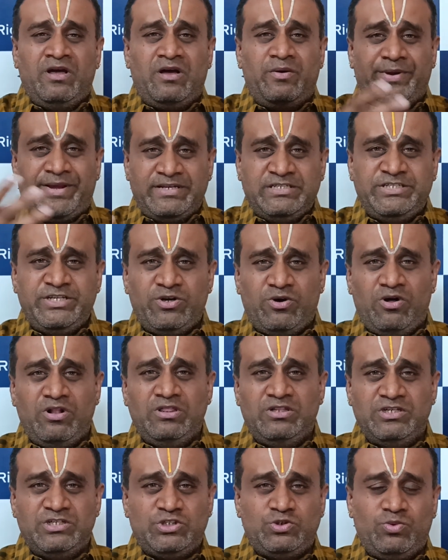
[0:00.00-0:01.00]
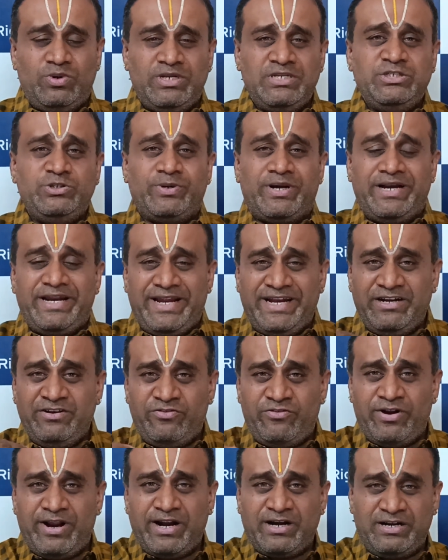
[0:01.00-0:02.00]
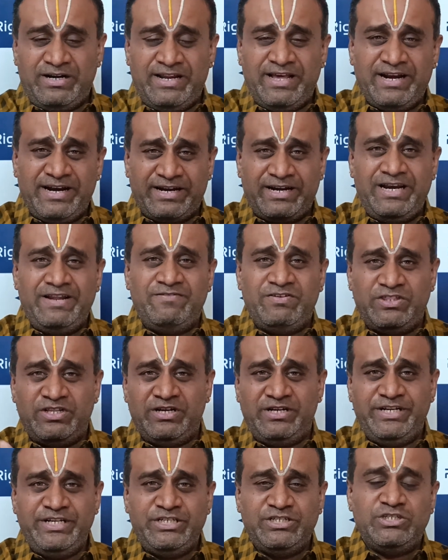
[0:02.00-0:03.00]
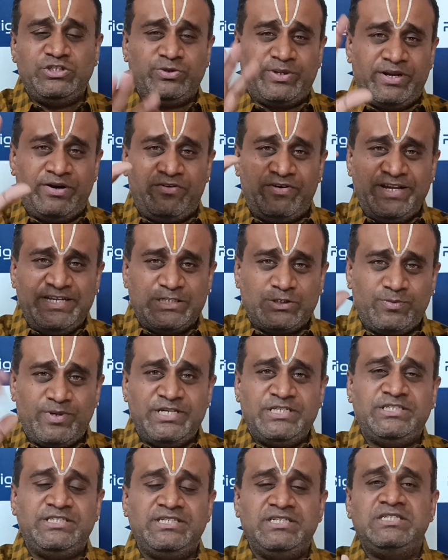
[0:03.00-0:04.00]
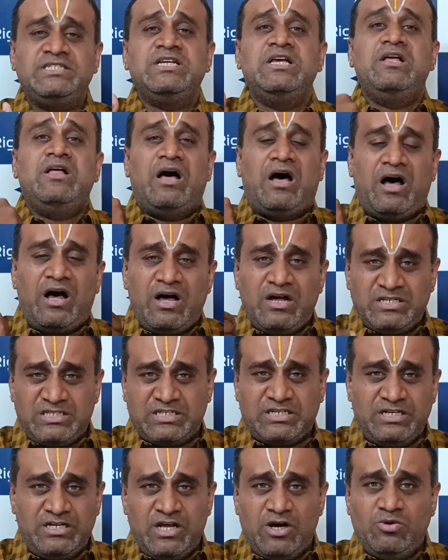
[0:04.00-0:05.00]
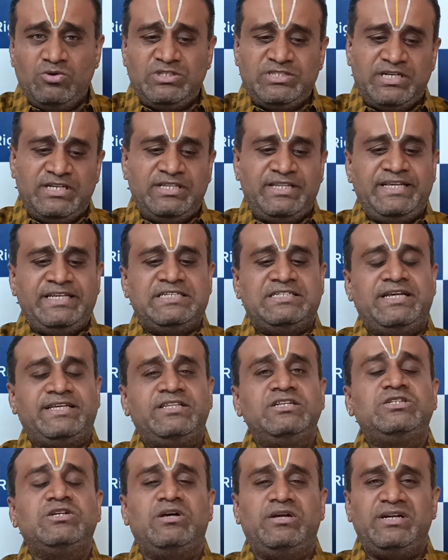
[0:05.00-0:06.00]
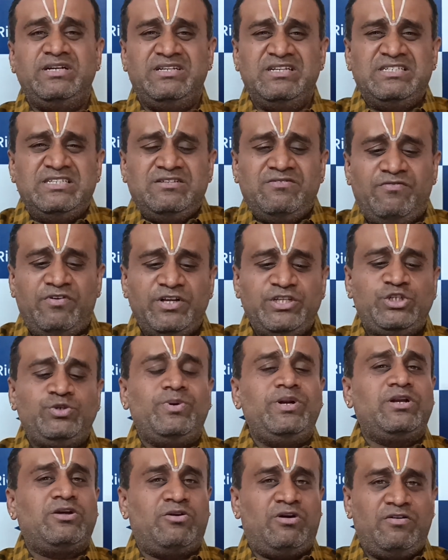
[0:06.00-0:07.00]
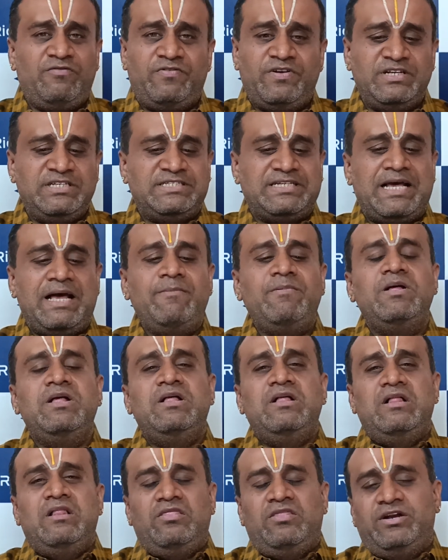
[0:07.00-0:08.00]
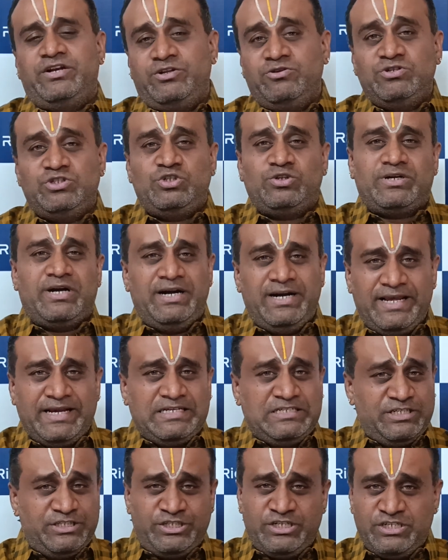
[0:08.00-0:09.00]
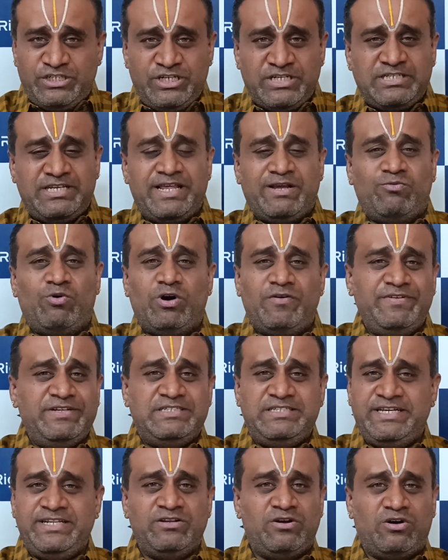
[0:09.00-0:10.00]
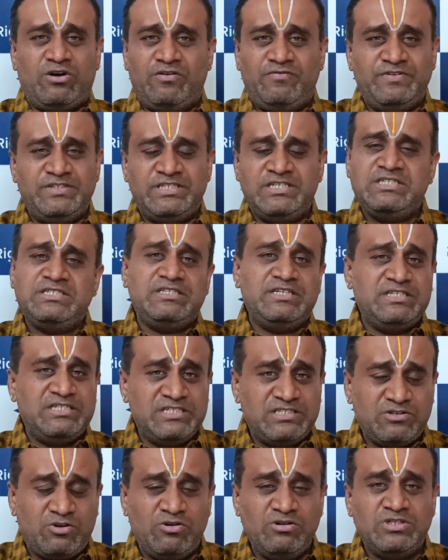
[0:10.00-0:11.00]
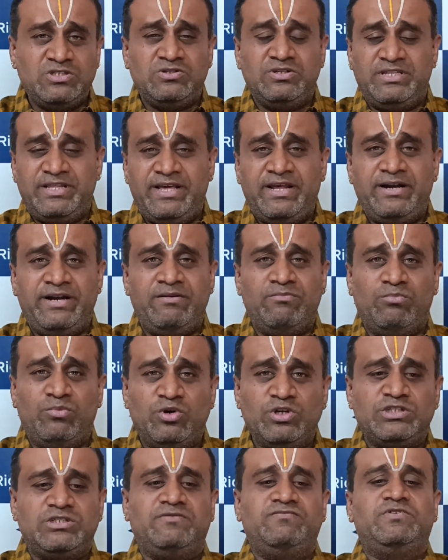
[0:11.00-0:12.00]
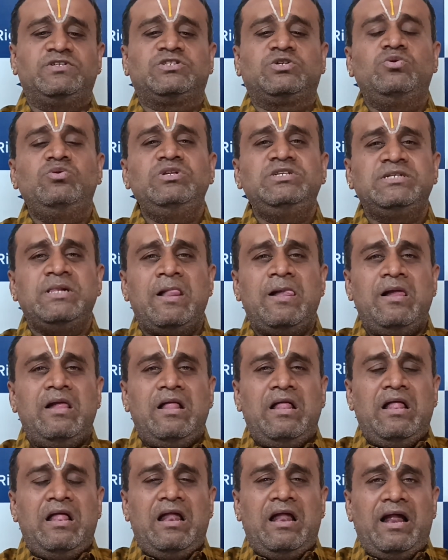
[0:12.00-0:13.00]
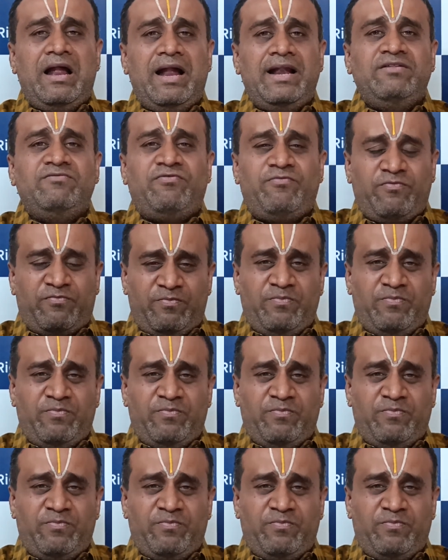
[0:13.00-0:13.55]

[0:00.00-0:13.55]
You can see all the students. You can interact directly with the teachers. You can raise questions, ask doubts, and things like this. So this is a virtual conference app that used to conduct sessions, just like what we see in our offices. This is also there in most of the schools. And